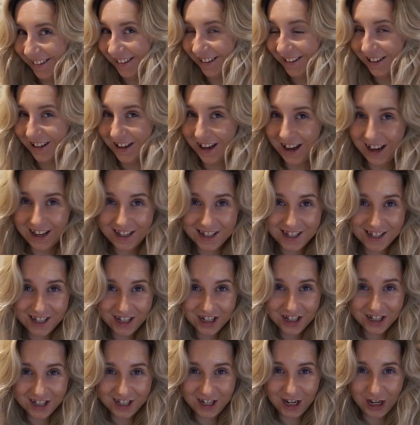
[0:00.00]
Yeah, it's
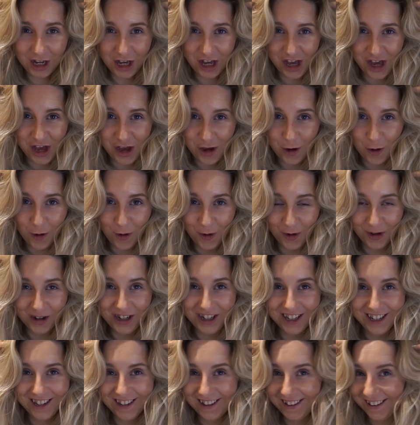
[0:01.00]
just
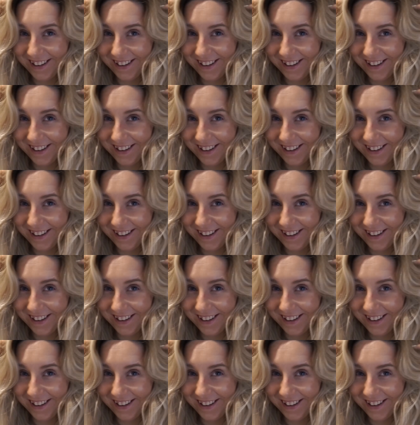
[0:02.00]
huge.